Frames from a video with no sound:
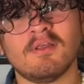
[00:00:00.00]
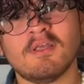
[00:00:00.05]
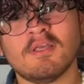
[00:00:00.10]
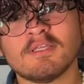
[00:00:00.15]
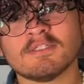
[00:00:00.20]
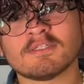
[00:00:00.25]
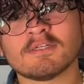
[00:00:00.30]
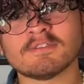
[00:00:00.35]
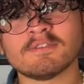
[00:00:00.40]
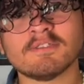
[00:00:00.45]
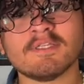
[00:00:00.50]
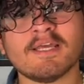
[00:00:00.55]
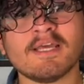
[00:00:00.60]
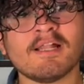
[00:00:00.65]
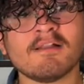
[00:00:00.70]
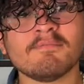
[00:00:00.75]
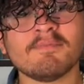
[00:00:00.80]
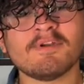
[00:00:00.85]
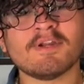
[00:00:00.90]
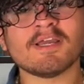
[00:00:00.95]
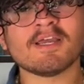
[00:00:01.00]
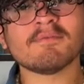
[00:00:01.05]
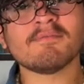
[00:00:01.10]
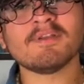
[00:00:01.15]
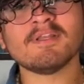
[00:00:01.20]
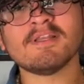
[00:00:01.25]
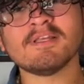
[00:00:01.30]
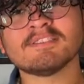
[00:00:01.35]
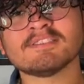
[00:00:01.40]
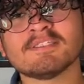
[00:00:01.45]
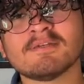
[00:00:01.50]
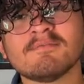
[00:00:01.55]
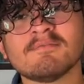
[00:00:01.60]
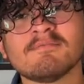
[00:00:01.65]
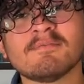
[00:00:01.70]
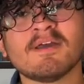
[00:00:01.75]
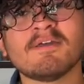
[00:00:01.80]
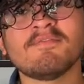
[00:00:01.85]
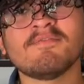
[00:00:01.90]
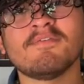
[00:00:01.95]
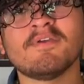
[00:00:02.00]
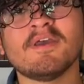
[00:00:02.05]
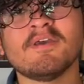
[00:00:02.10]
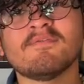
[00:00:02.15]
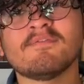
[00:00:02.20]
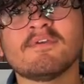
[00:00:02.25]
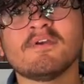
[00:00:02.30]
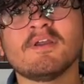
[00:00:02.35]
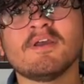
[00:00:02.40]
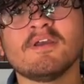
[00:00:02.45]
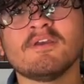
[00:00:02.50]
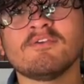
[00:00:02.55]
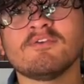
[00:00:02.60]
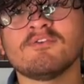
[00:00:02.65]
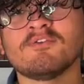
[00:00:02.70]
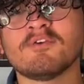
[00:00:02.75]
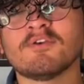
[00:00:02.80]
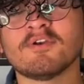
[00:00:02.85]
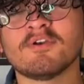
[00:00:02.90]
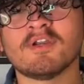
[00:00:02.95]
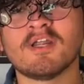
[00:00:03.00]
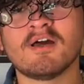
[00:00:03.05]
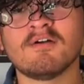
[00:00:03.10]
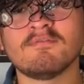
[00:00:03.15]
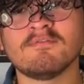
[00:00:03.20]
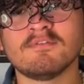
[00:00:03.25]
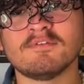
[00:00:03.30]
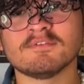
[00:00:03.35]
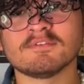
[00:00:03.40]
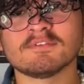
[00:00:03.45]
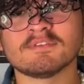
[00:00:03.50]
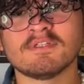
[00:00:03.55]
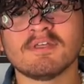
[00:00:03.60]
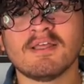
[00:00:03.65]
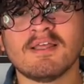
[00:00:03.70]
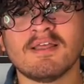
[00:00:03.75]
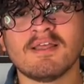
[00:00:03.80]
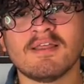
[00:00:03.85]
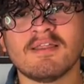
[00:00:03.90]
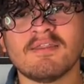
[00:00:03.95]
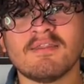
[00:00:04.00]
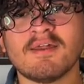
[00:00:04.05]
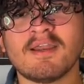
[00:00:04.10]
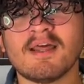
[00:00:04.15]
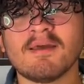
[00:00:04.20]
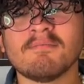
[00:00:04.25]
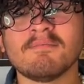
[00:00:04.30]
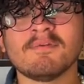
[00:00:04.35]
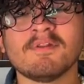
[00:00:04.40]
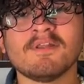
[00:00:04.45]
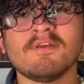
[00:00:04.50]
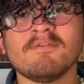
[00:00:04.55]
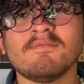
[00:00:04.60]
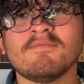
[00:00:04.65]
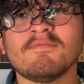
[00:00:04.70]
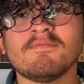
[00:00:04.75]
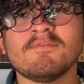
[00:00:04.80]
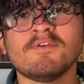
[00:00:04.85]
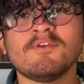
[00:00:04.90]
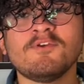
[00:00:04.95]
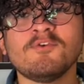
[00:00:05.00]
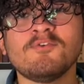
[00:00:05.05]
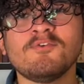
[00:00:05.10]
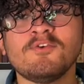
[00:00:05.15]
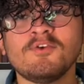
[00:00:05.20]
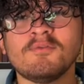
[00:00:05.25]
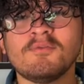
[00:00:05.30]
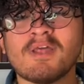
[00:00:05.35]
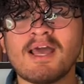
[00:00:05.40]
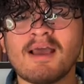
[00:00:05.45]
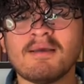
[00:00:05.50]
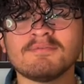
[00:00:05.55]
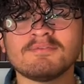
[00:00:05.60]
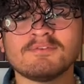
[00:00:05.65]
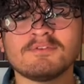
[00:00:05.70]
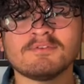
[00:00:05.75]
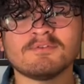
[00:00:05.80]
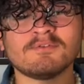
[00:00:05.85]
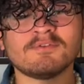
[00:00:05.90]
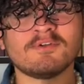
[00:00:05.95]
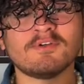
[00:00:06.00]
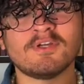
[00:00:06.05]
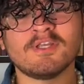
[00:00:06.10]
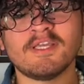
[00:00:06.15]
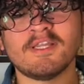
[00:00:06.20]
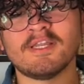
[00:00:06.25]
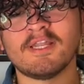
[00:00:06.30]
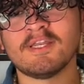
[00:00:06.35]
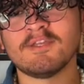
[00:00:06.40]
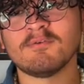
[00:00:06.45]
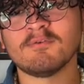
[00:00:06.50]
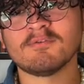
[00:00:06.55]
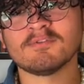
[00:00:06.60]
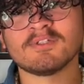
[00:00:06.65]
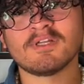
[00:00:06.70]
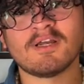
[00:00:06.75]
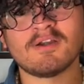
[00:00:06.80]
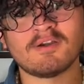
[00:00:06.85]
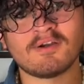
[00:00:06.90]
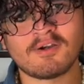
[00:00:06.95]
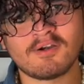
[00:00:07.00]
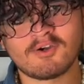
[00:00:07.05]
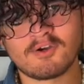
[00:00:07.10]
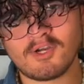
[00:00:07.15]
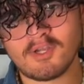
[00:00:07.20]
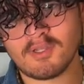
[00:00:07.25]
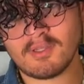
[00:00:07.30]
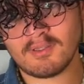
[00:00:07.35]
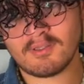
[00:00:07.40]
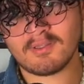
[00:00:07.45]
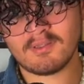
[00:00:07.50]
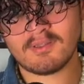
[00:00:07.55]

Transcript: So today I'll be recommending some of my favorite short novels that I believe you should absolutely read and you will not regret.